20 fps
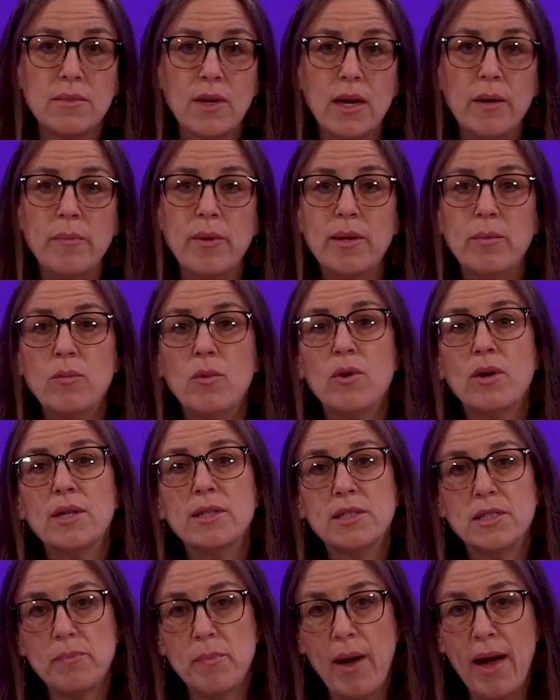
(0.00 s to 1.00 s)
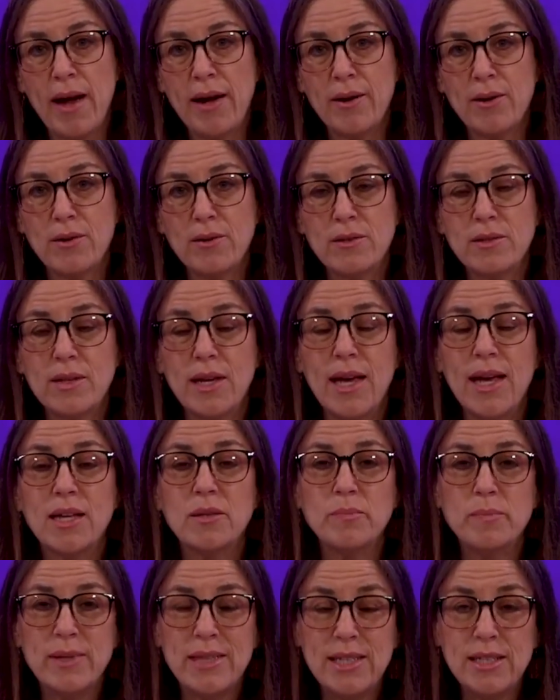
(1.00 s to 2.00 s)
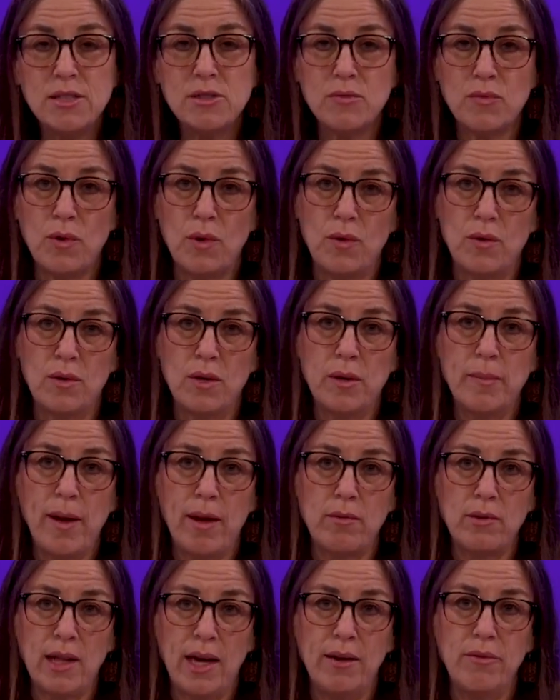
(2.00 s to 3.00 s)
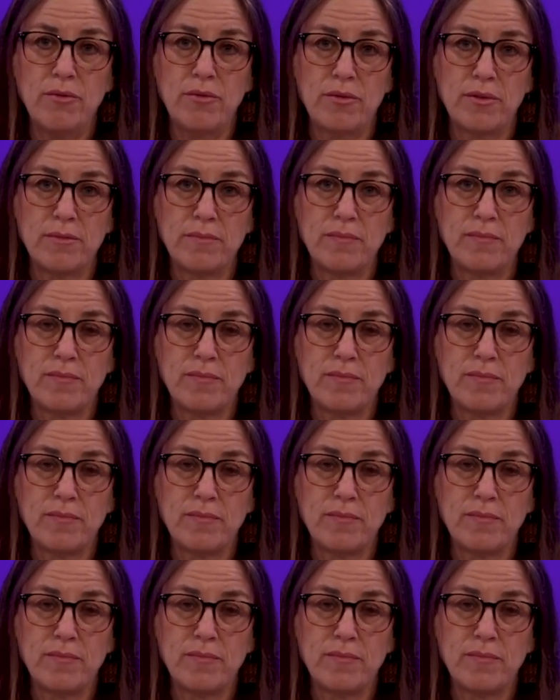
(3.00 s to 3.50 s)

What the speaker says: a bit more inspired and peaceful about life.